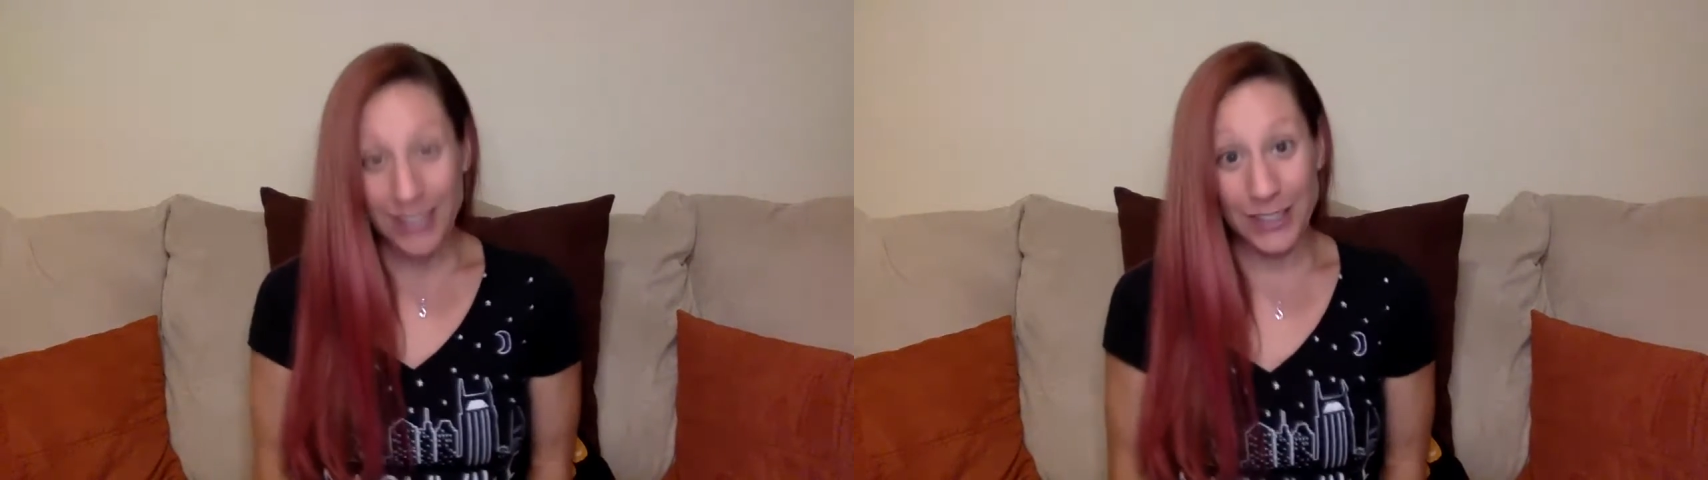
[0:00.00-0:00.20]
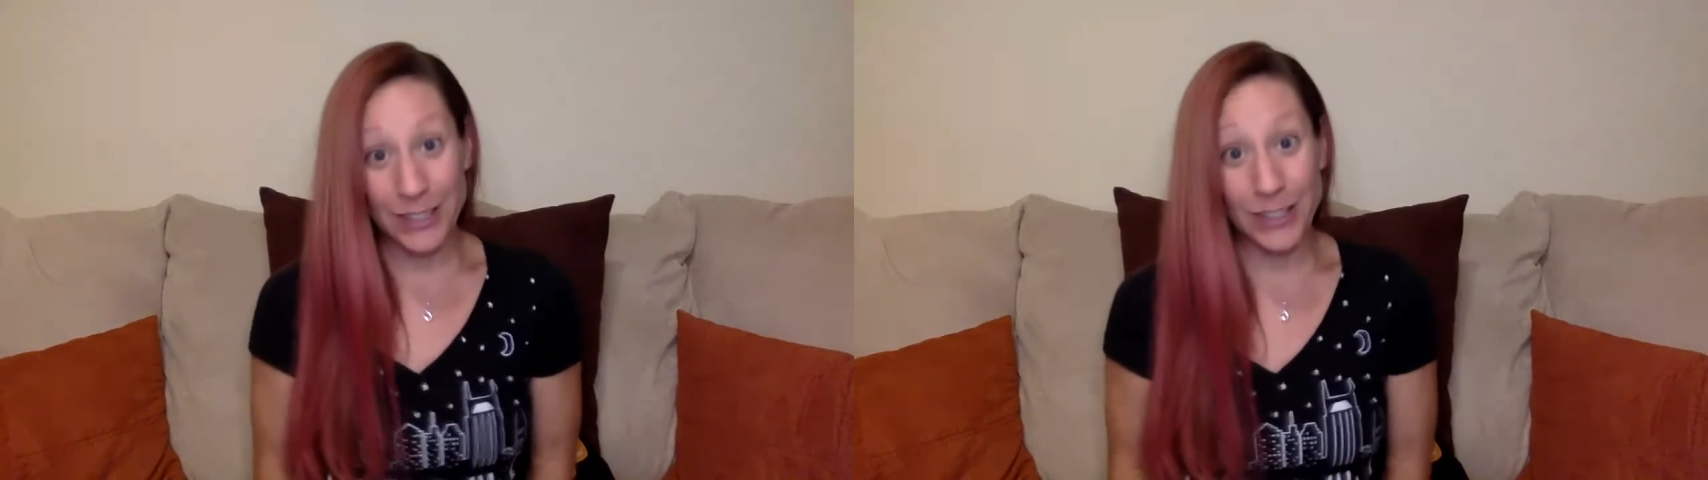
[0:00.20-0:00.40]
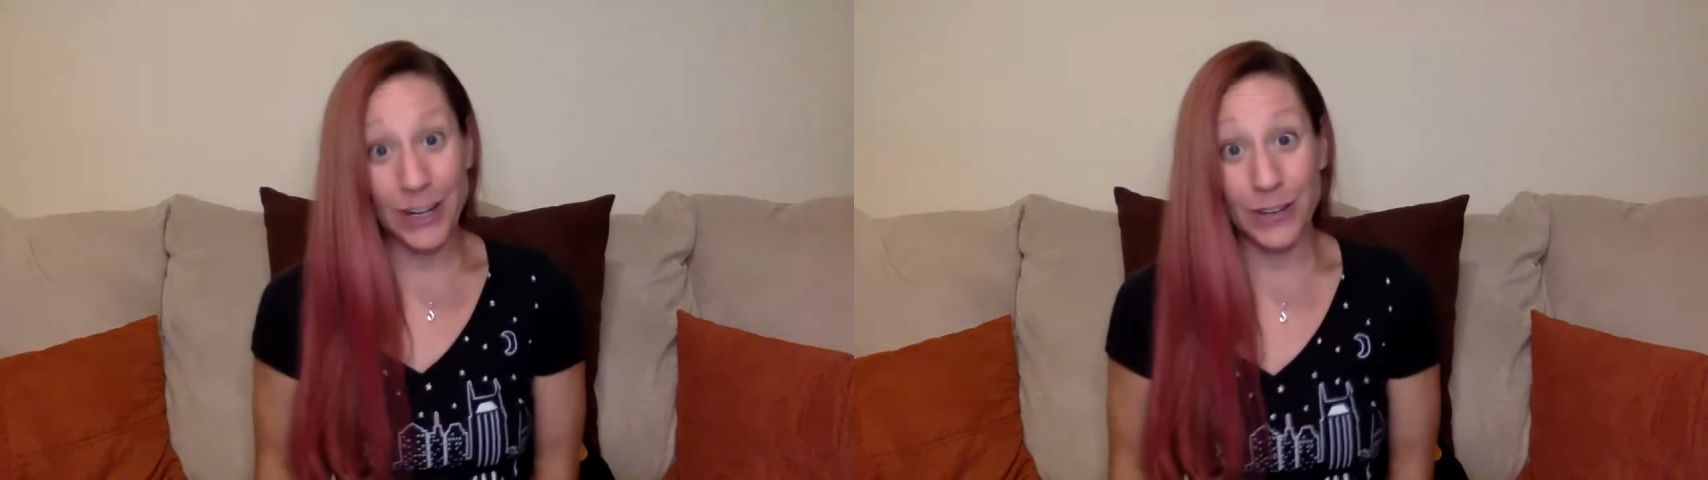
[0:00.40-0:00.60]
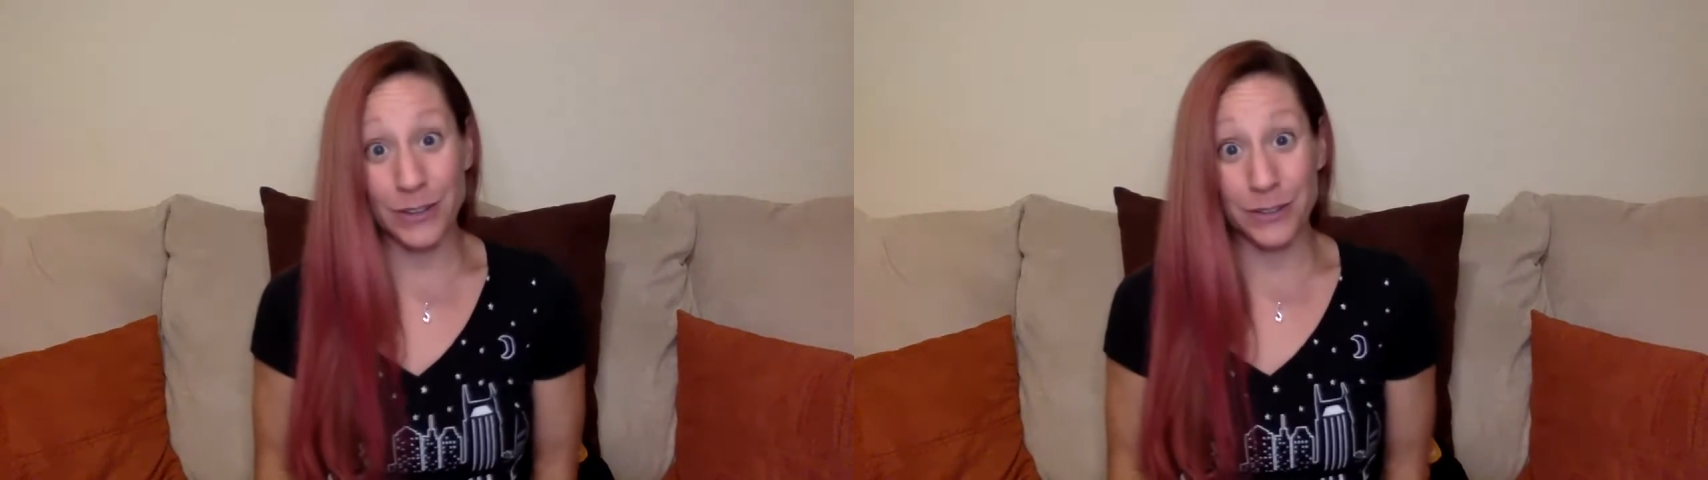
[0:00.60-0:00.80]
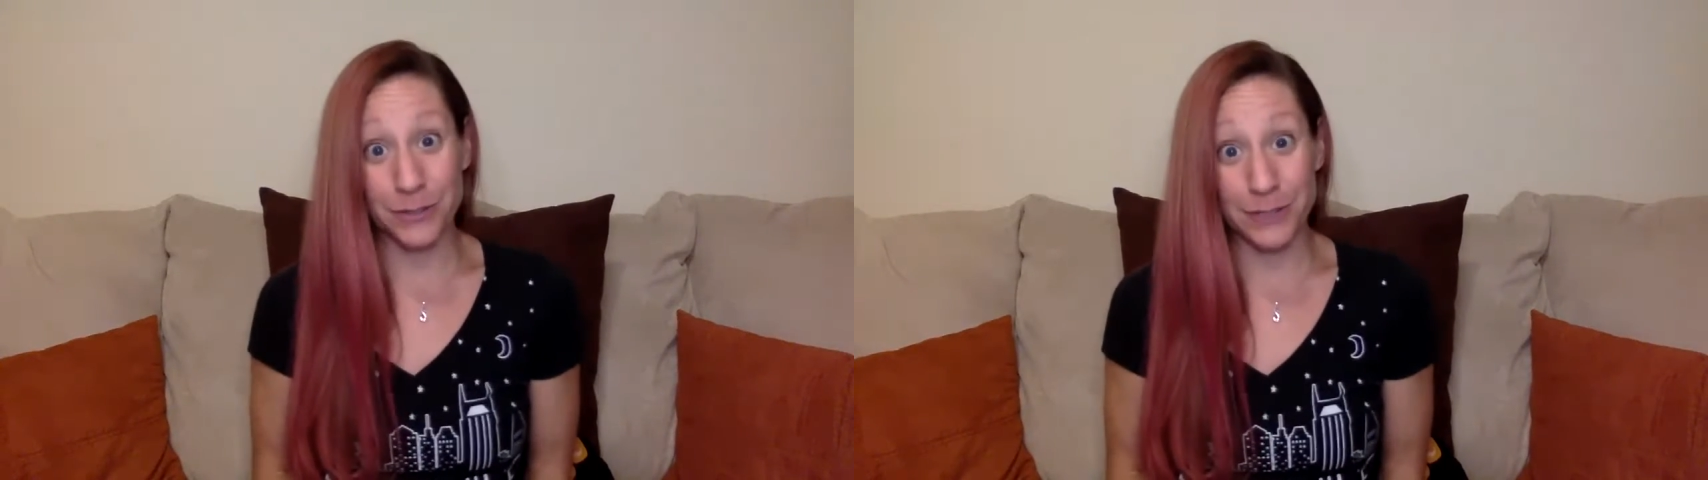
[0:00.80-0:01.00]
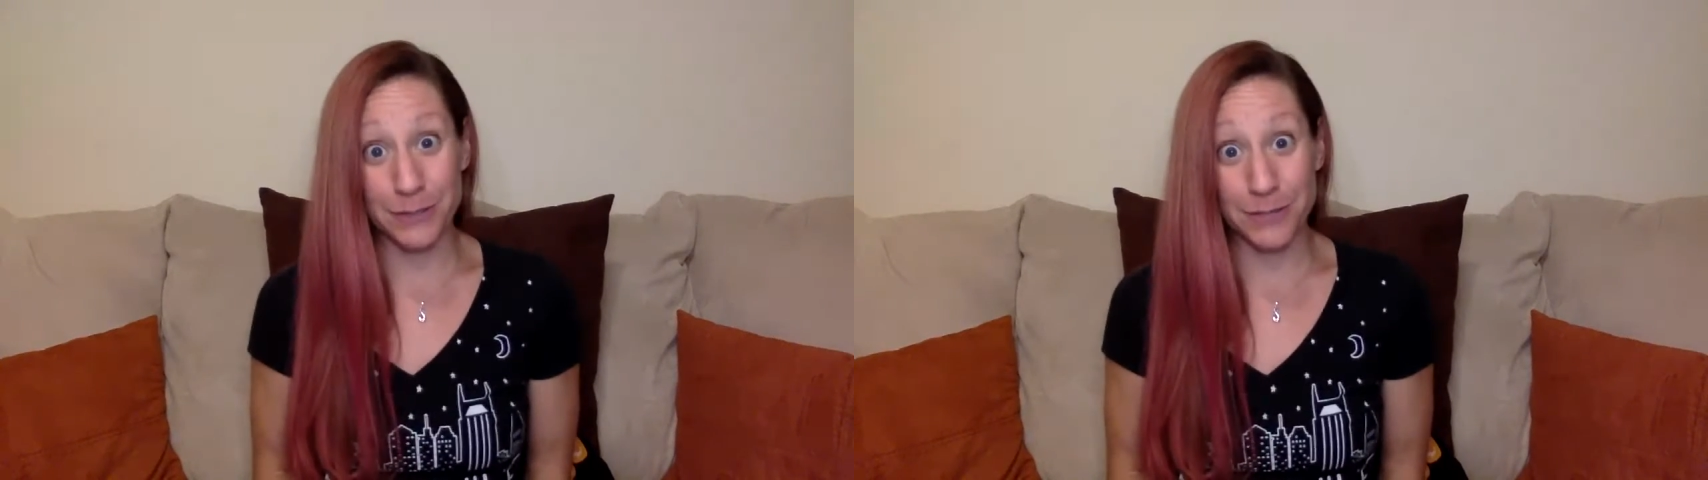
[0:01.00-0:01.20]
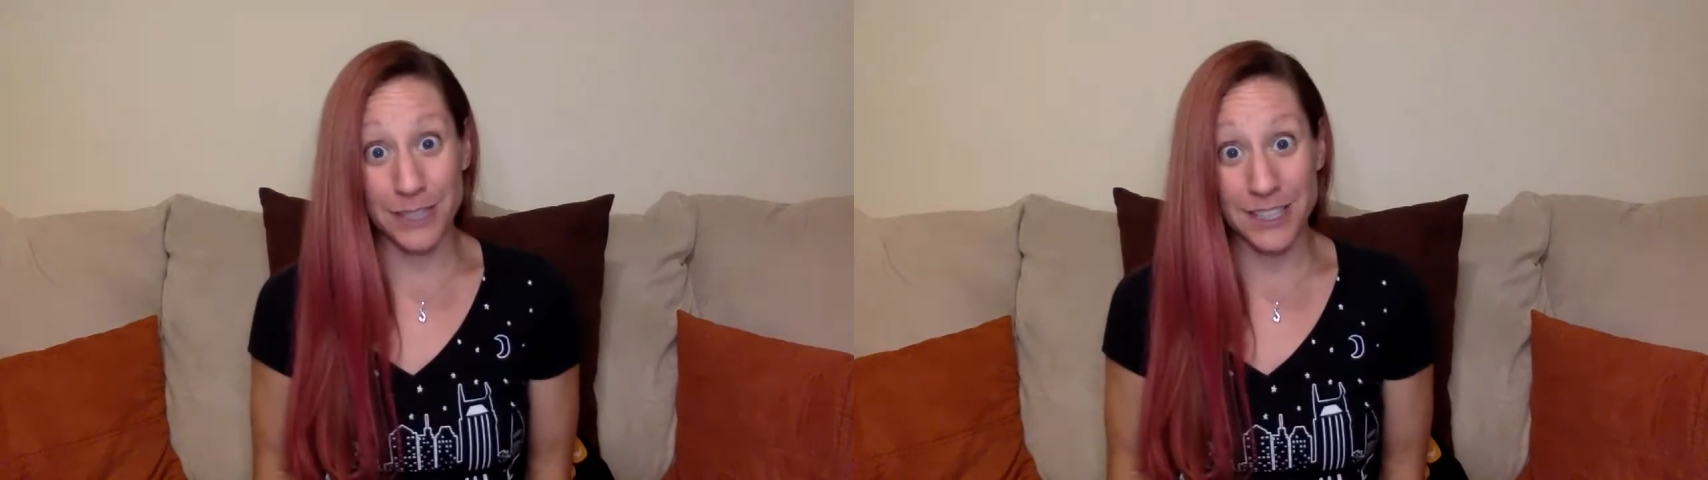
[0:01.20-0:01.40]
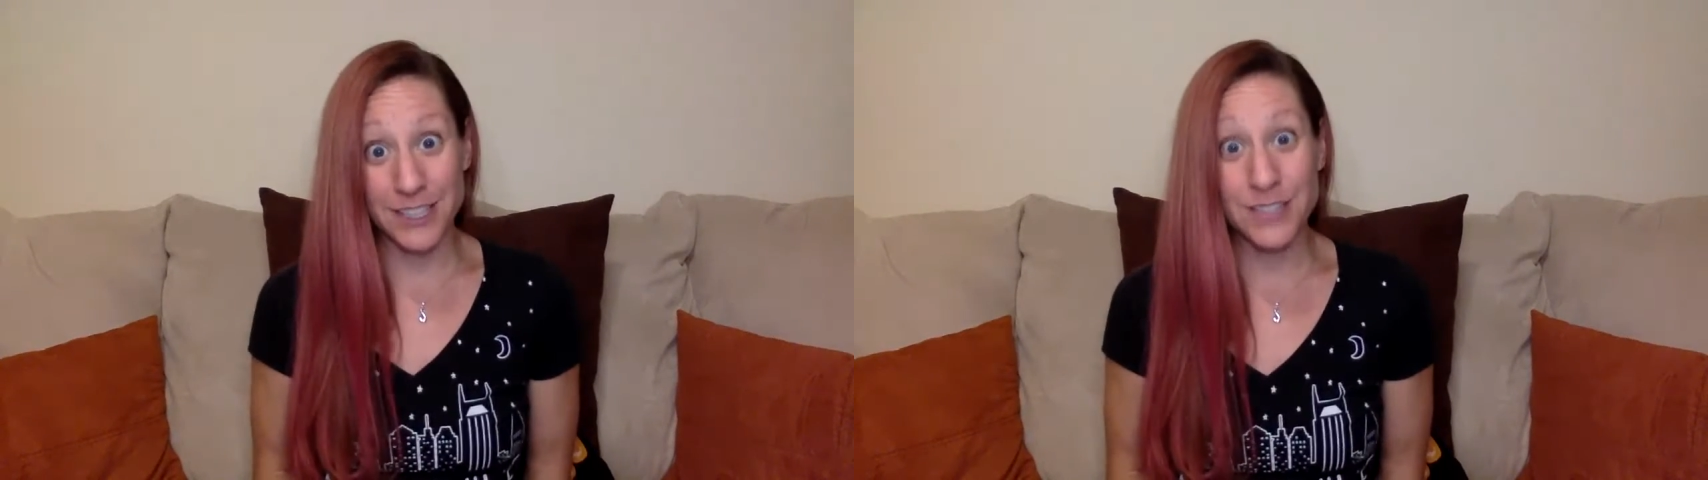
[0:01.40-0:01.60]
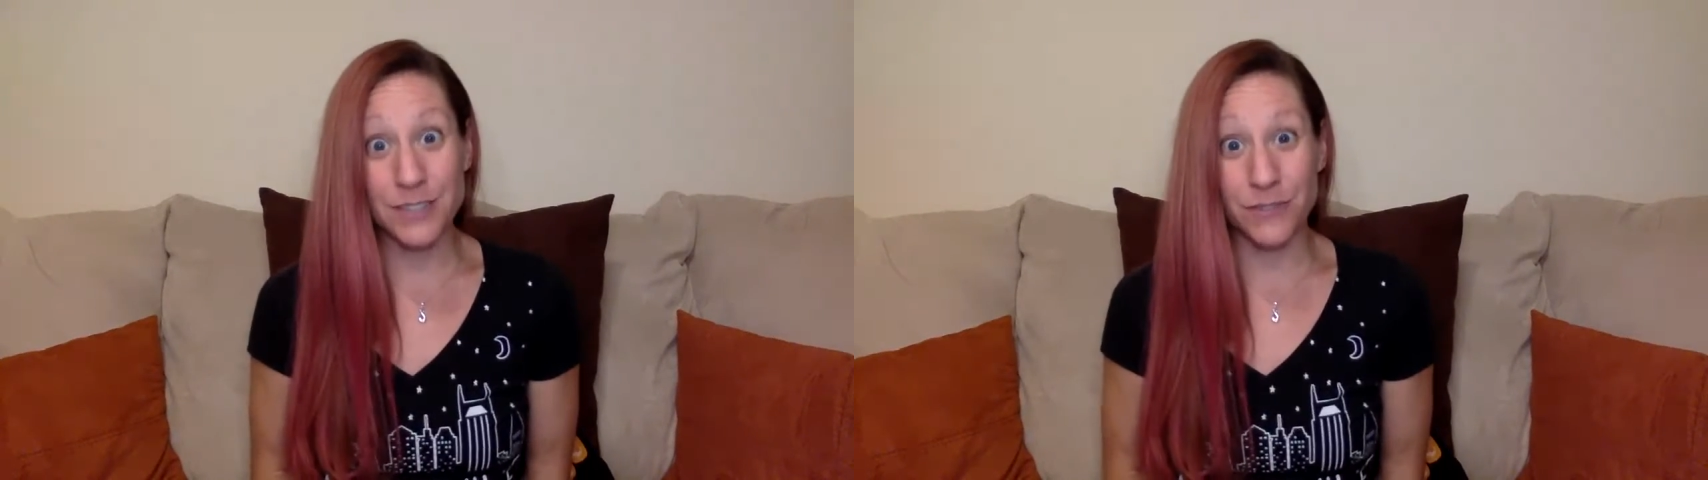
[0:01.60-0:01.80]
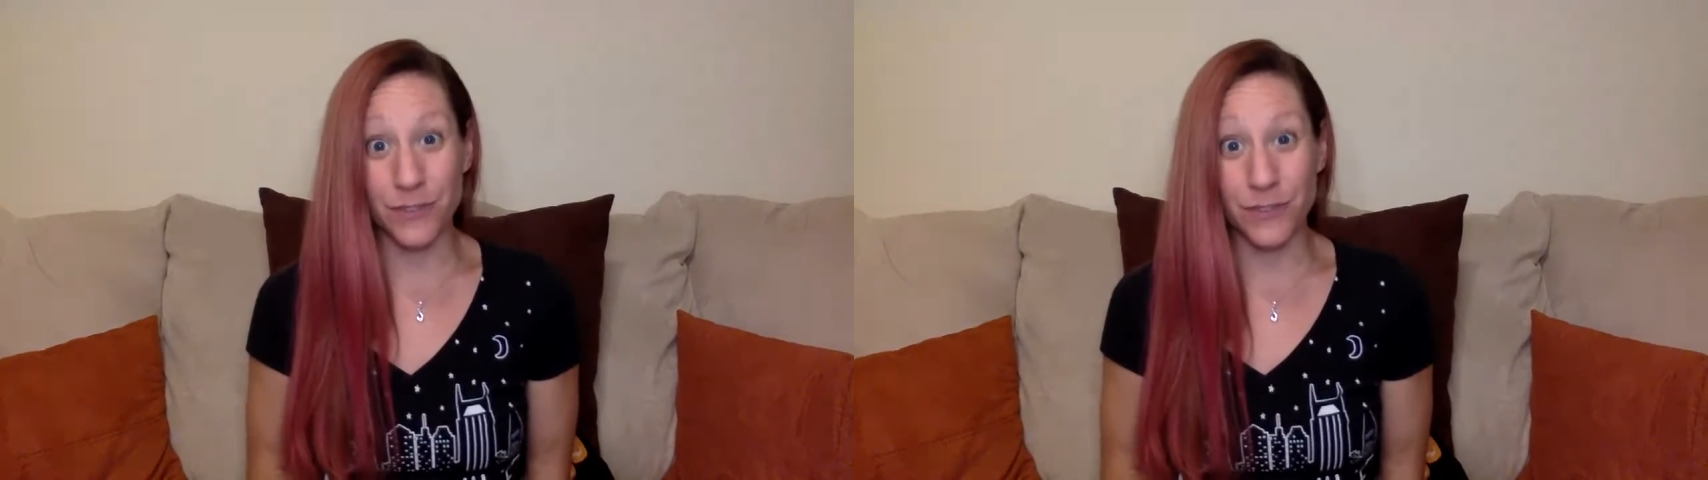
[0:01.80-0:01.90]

Here are the three words